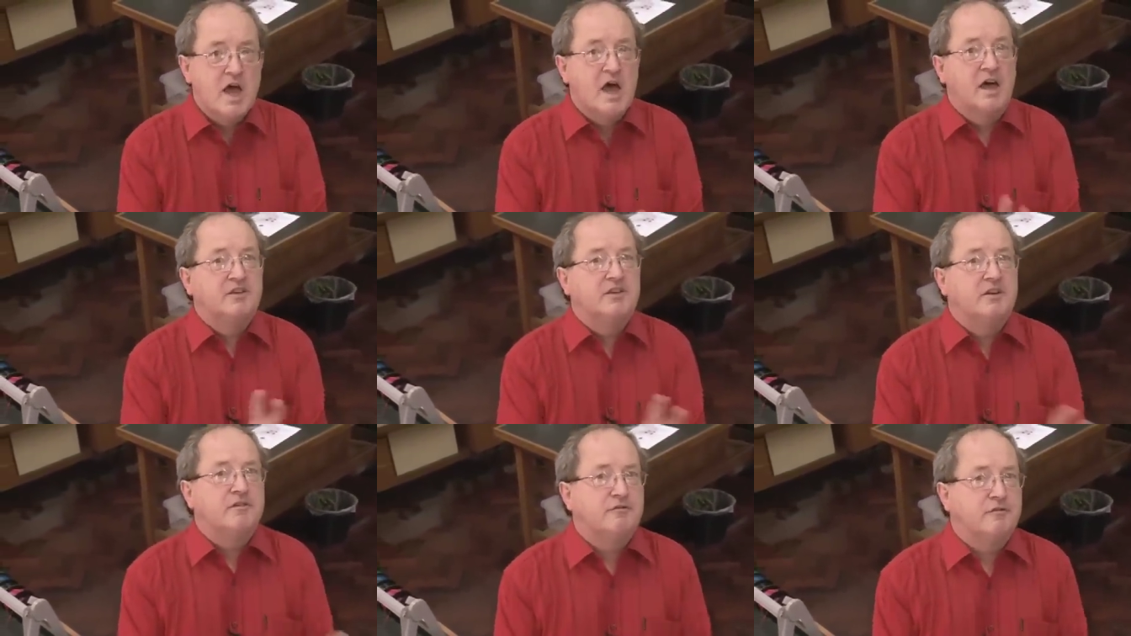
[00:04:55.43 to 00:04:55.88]

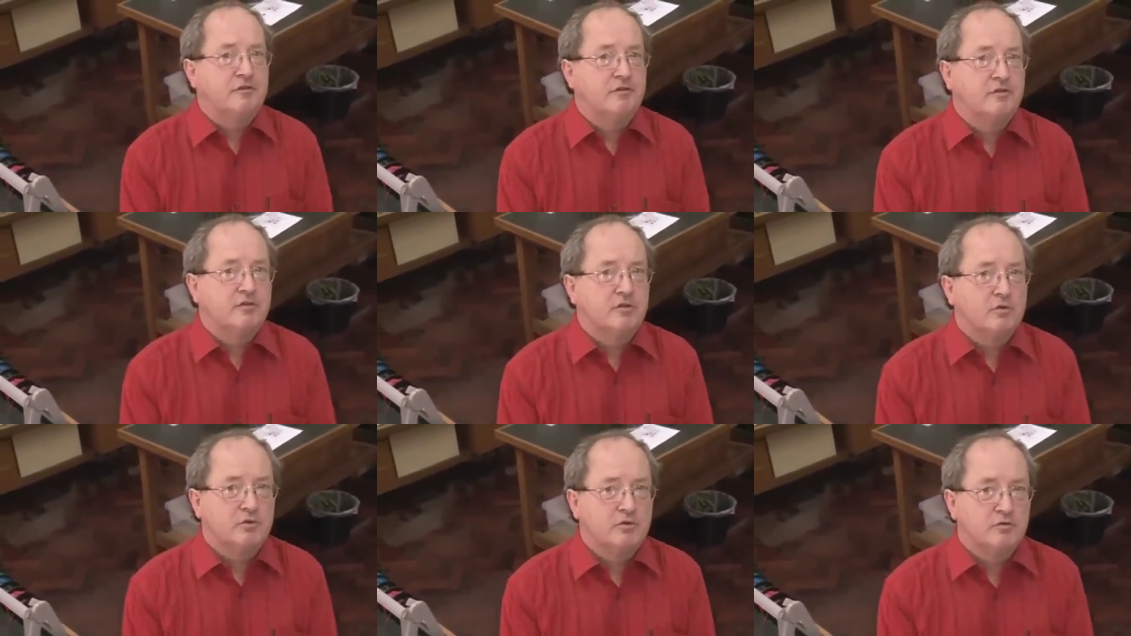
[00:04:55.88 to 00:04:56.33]
a
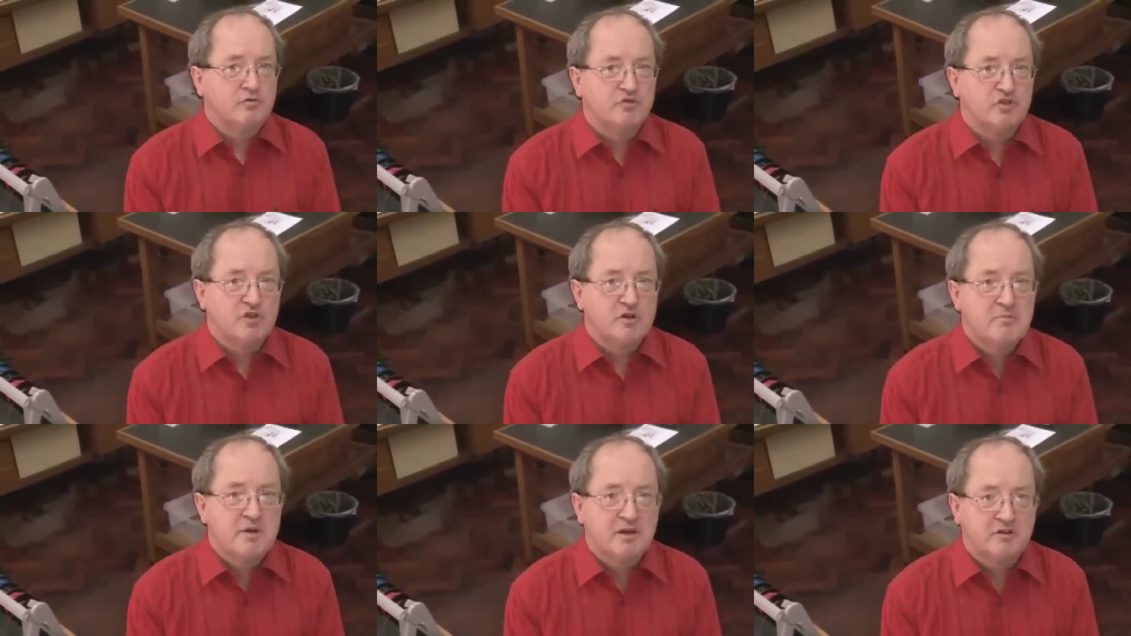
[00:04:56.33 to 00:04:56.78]
different sort of
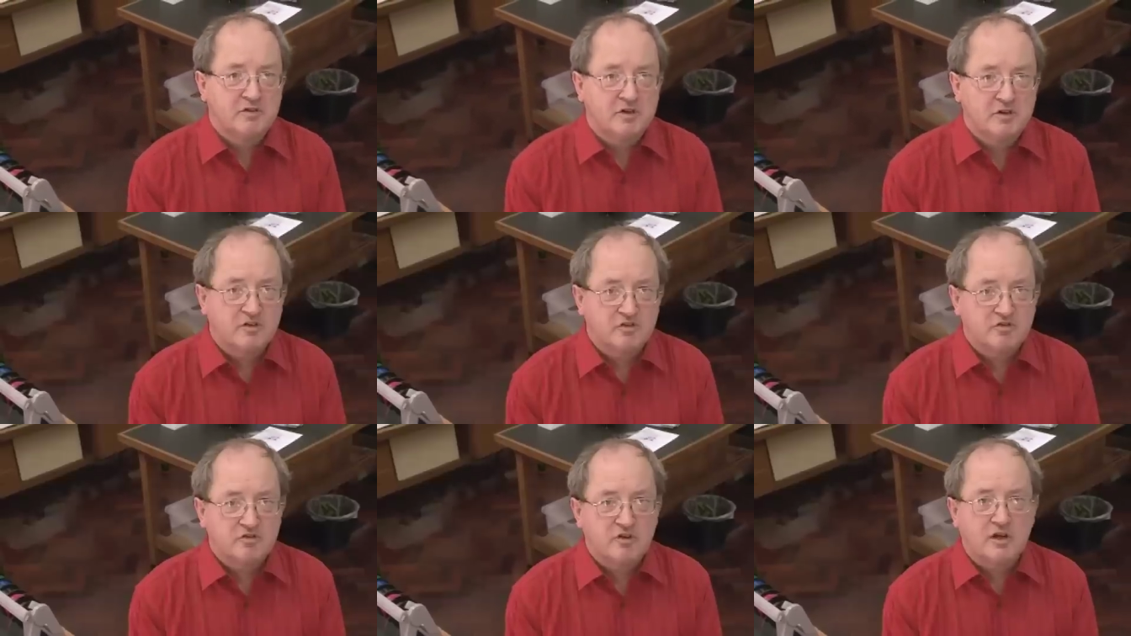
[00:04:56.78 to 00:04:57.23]

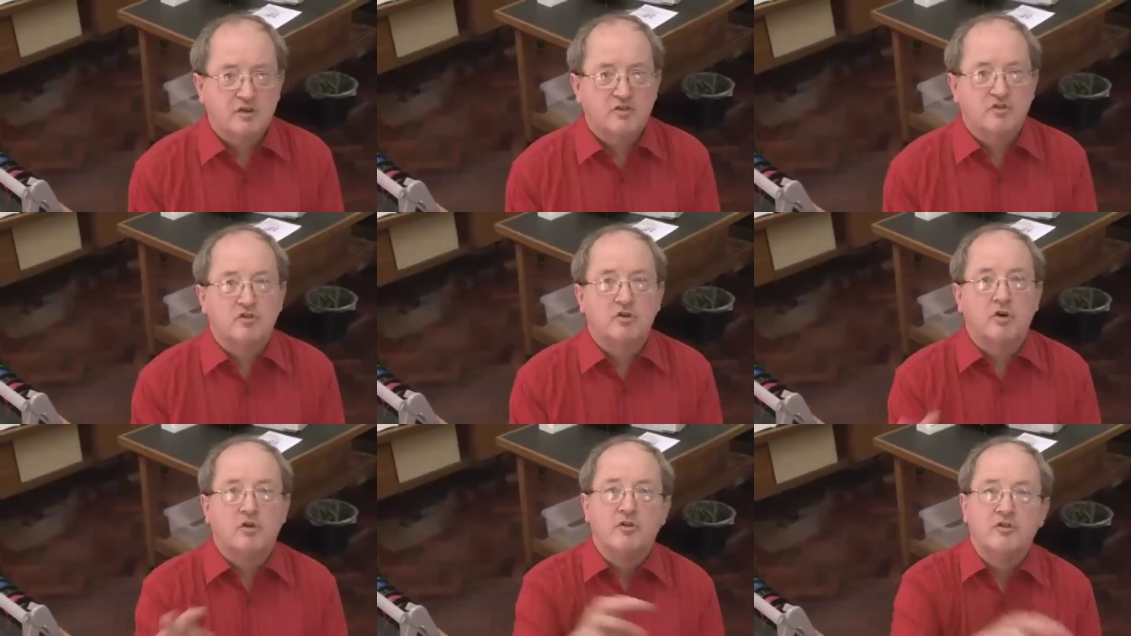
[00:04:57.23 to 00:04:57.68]
geometric
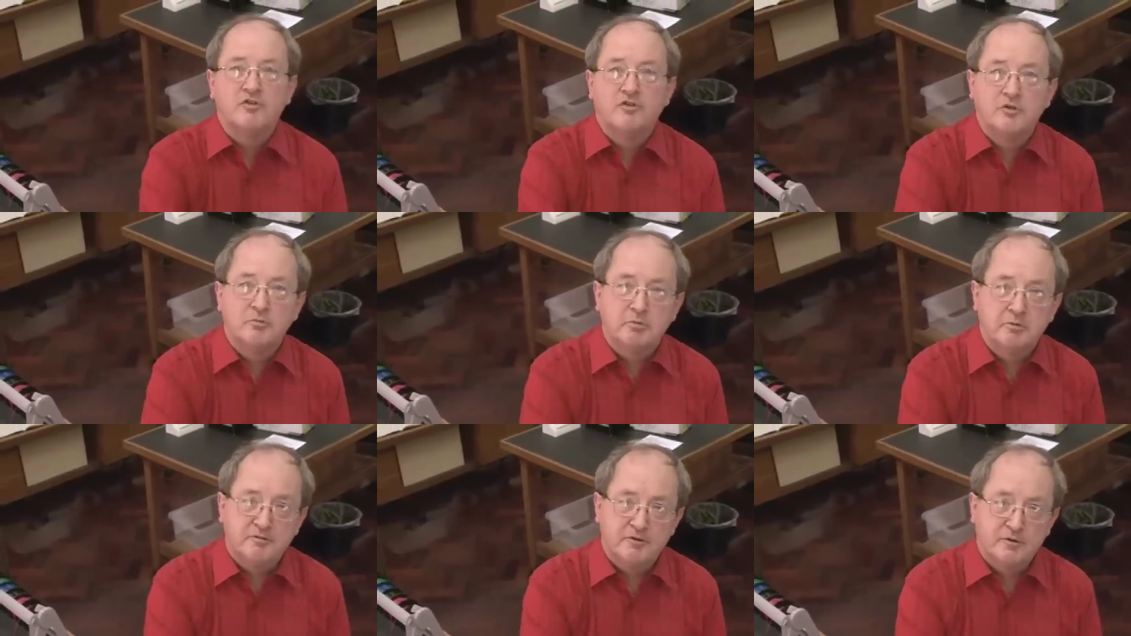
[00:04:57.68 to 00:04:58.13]
structure on the
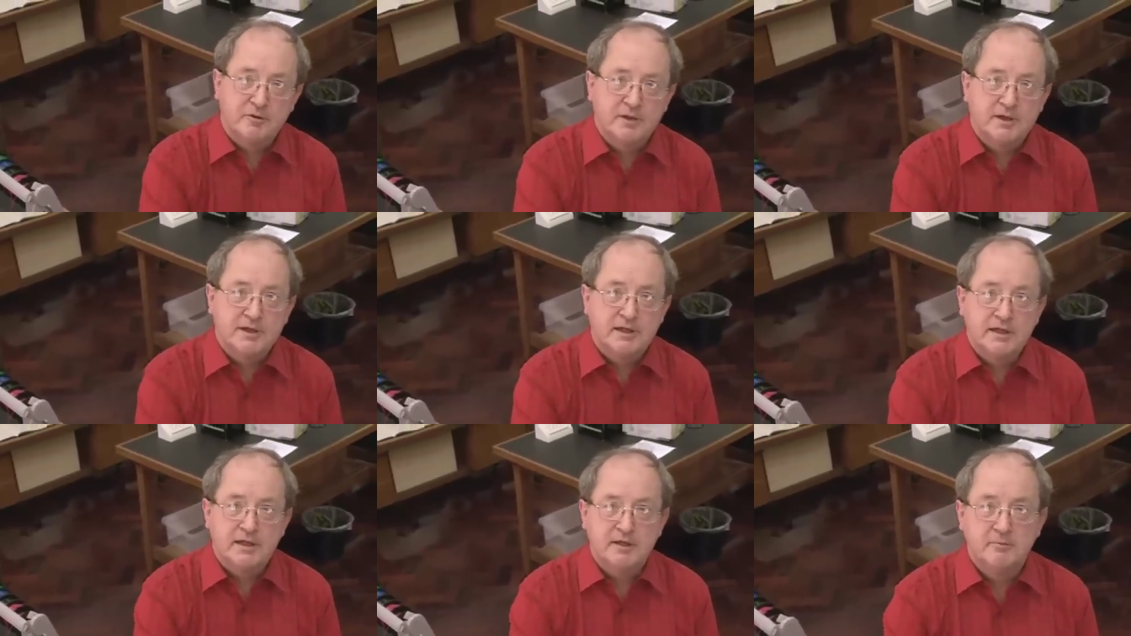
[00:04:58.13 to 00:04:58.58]

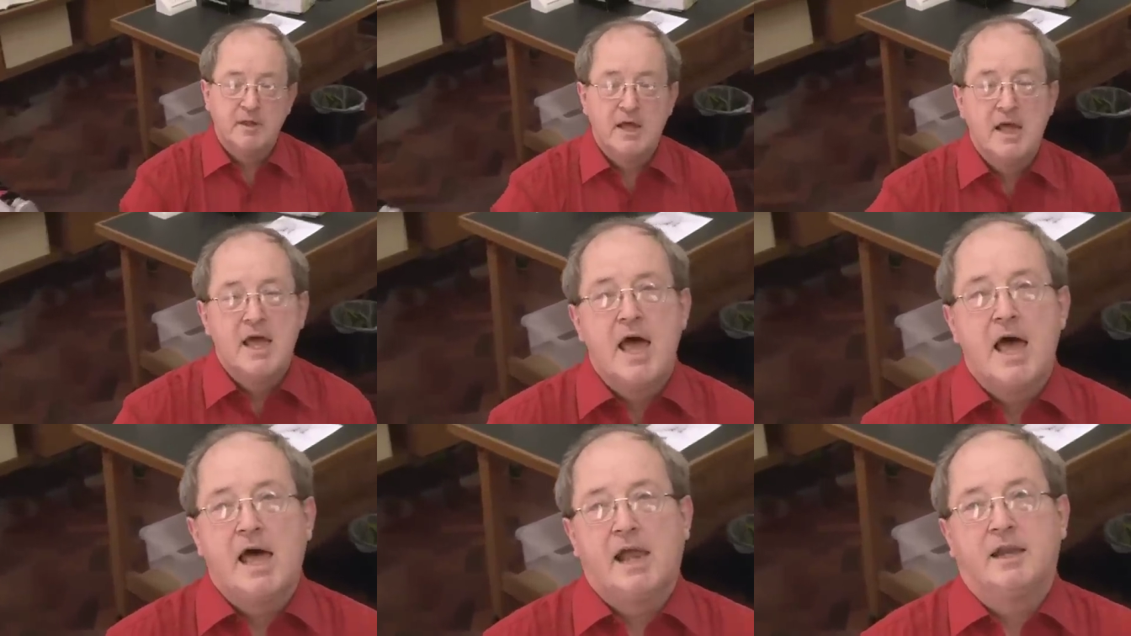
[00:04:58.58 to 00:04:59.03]
superfluid helium.
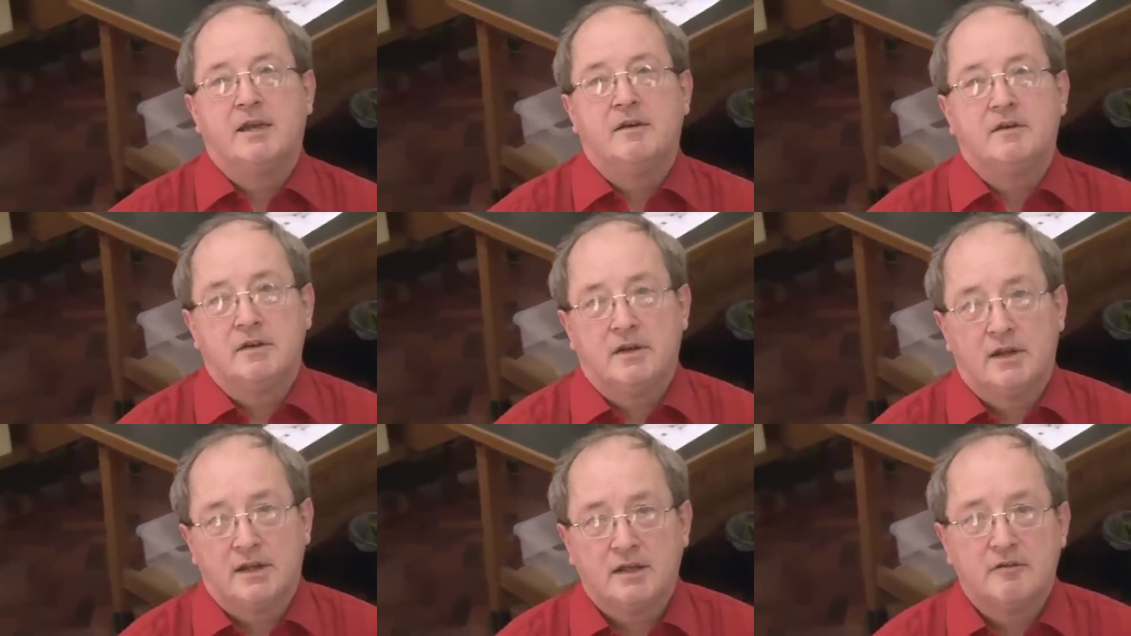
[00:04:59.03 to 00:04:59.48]

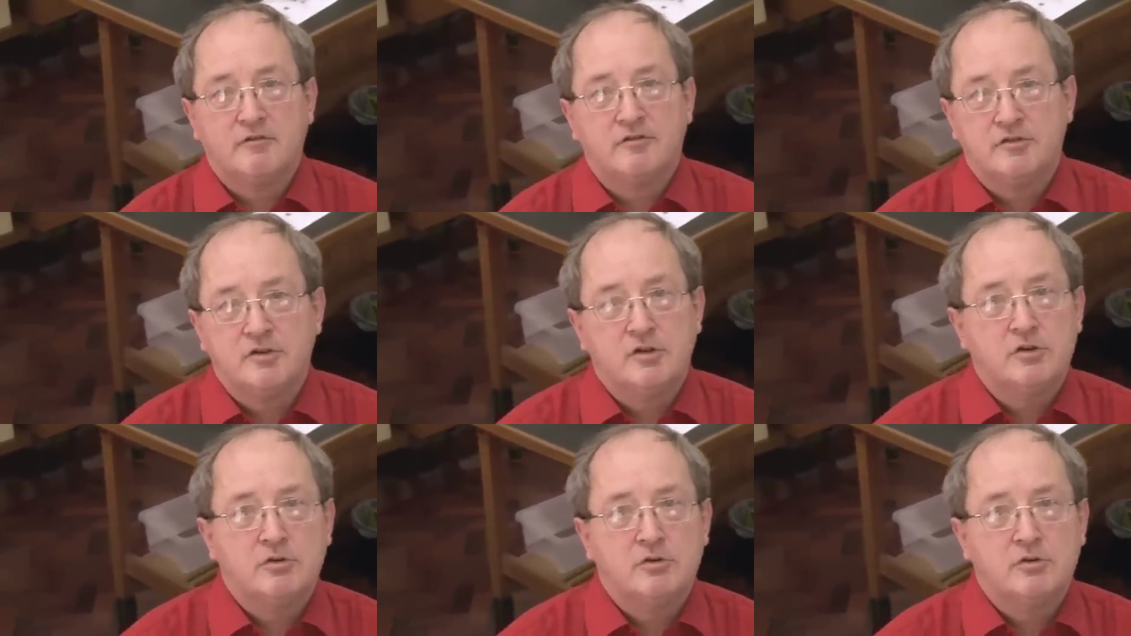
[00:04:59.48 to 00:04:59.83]
And it gives